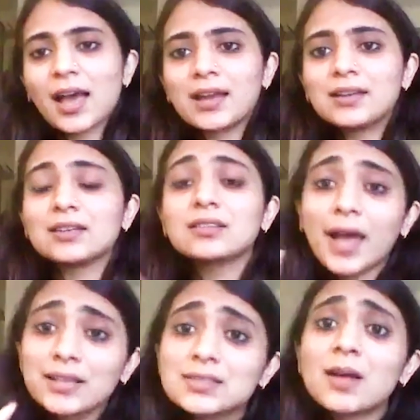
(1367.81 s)
And
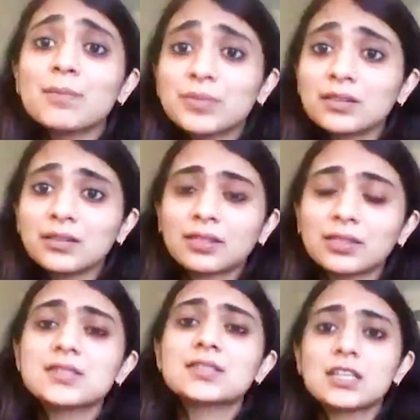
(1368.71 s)
that's something that
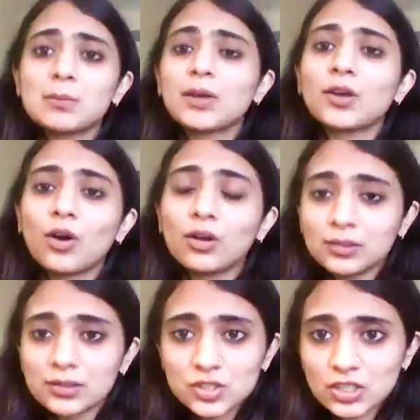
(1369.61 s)
they're screaming on
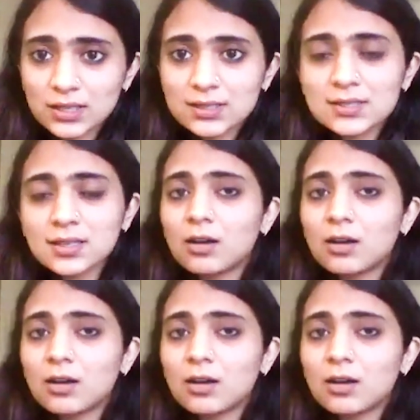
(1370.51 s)
the streets.